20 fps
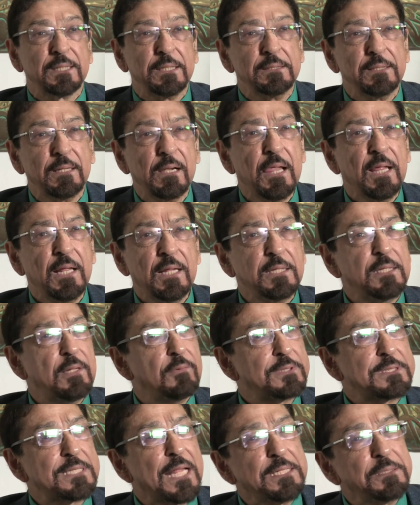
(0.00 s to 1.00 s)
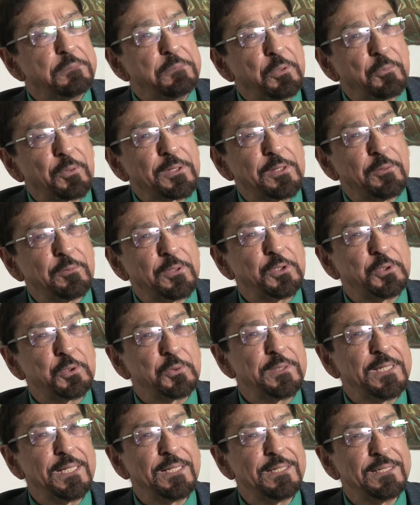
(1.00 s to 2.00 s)
and they were telling me what they were
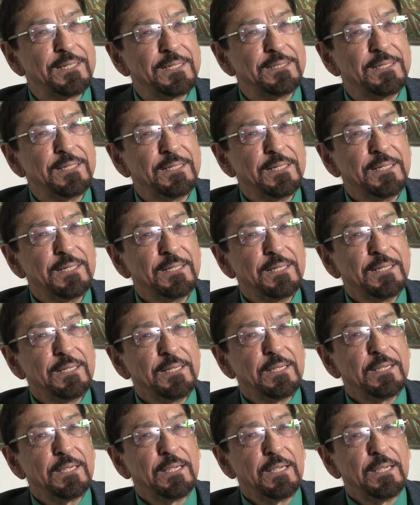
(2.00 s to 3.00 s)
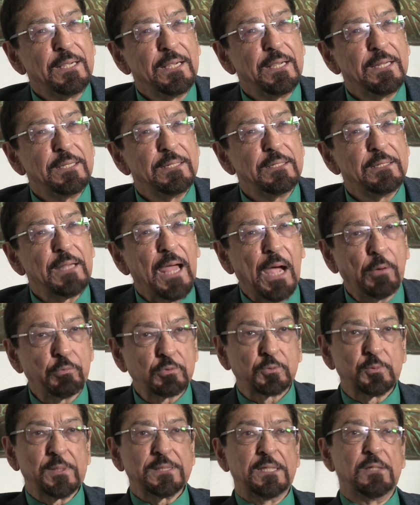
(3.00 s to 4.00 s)
doing. And I
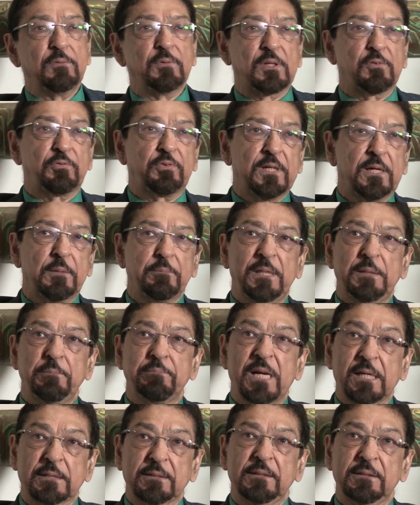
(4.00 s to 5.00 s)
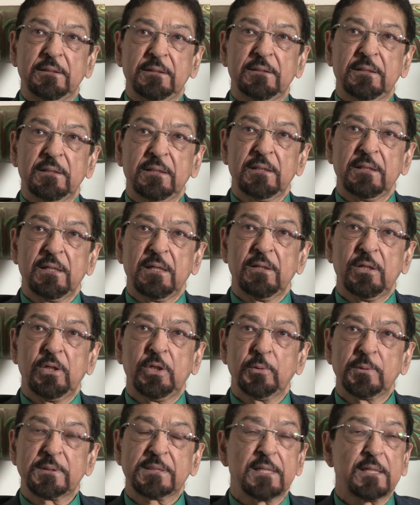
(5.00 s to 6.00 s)
was working with a firm in Britain,
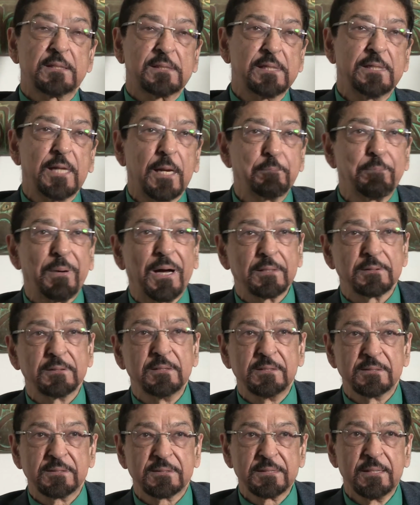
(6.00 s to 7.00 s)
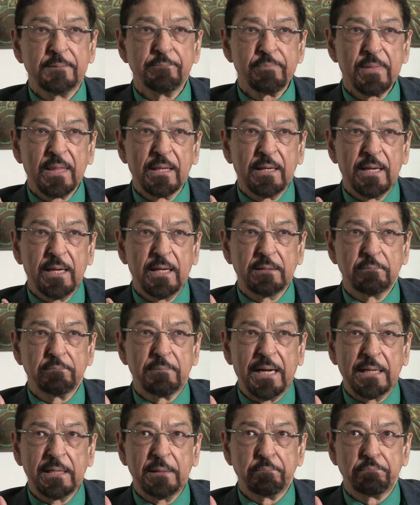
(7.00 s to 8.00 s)
Lewis Silkin and Partners, and
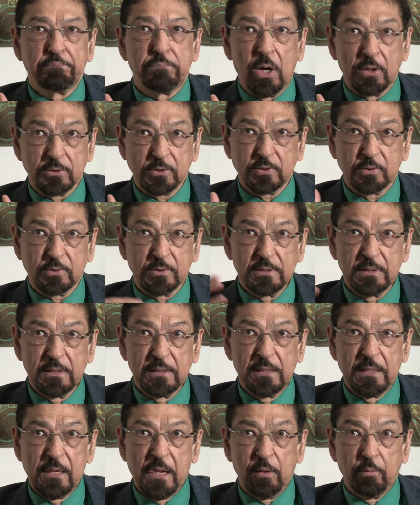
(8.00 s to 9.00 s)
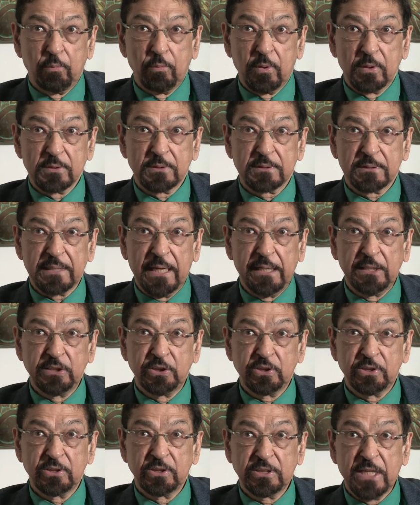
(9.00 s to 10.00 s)
my boss was a
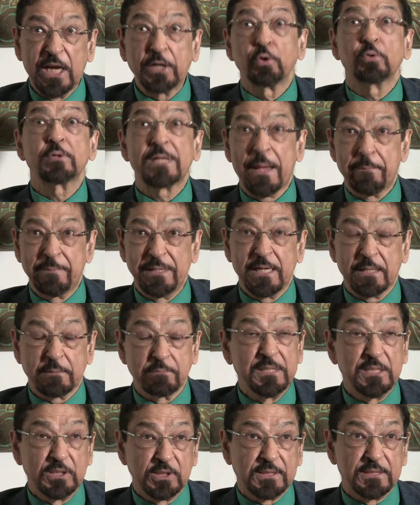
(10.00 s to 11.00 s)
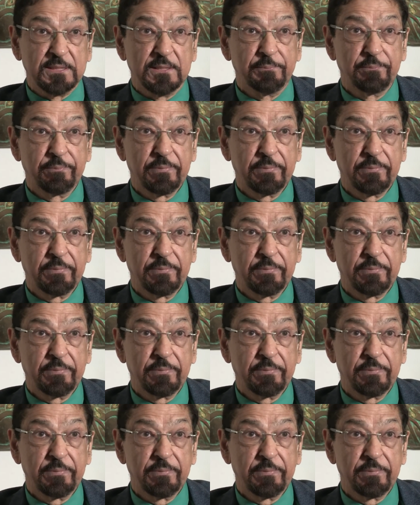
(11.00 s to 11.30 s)
shadow cabinet minister.